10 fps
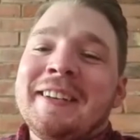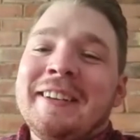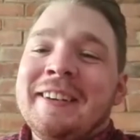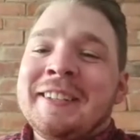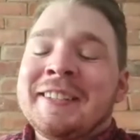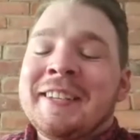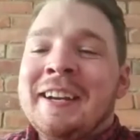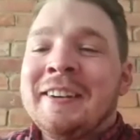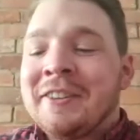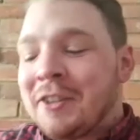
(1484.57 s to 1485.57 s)
it's kind
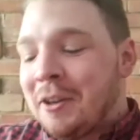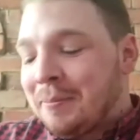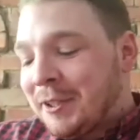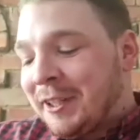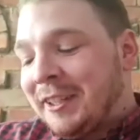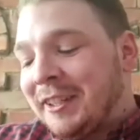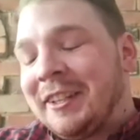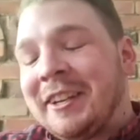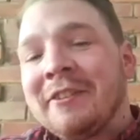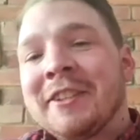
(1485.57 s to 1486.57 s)
of the job, so you, you
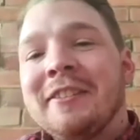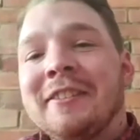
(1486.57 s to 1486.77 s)
never,